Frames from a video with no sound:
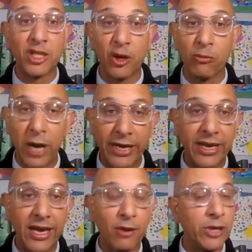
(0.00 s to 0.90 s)
So
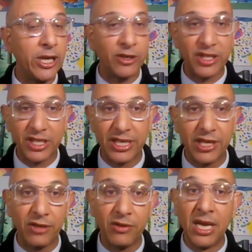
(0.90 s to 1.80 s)
right now we are
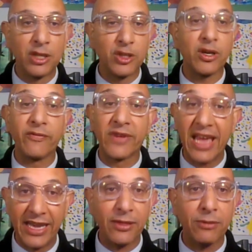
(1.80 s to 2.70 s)
still sort of
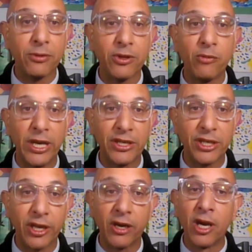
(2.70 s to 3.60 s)
getting through the
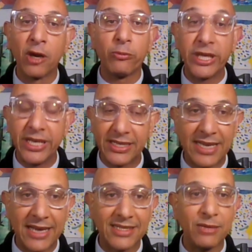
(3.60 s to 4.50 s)
winter,
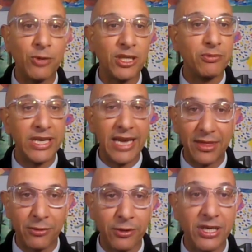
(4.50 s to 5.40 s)
reassessing once we
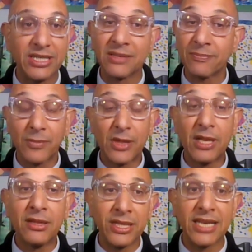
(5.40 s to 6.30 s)
get through these
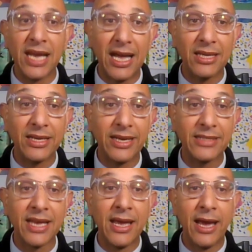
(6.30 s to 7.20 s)

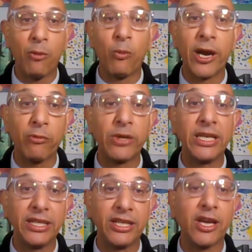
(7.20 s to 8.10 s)
holidays at where we
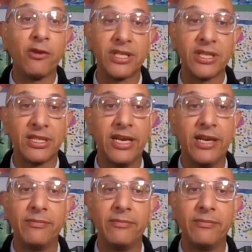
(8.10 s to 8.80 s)
need to go as a state.